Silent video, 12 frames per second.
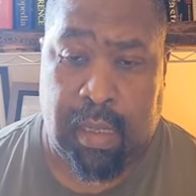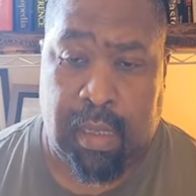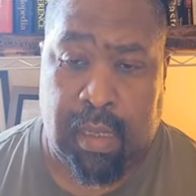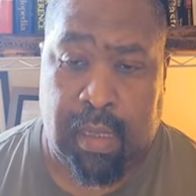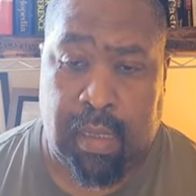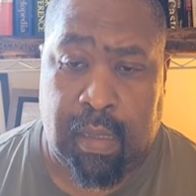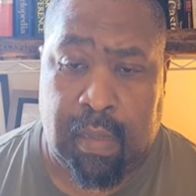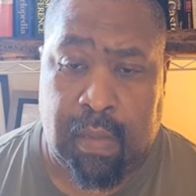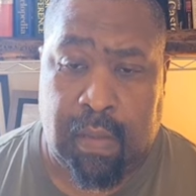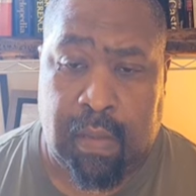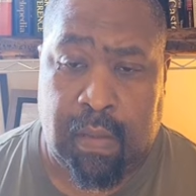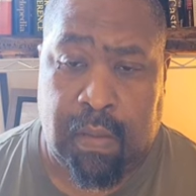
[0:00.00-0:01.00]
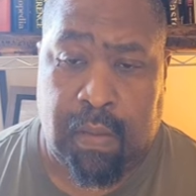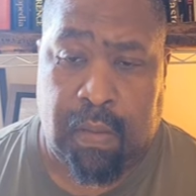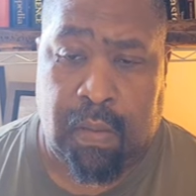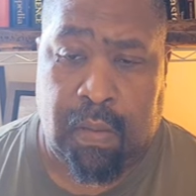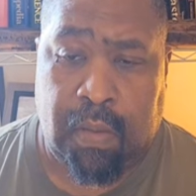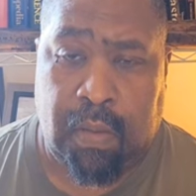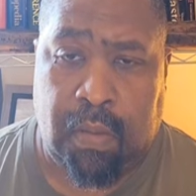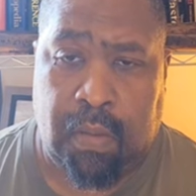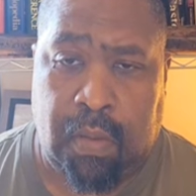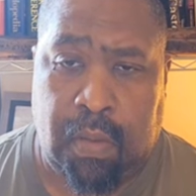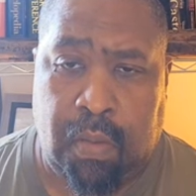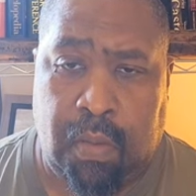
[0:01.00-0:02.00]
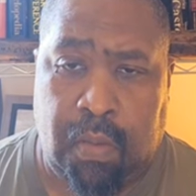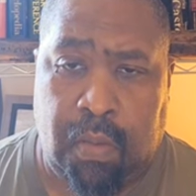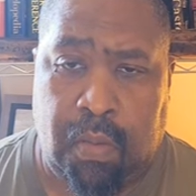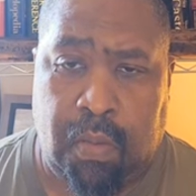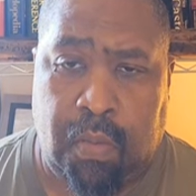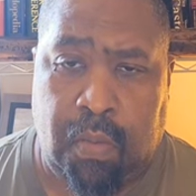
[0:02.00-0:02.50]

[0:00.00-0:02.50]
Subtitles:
(no one is talking)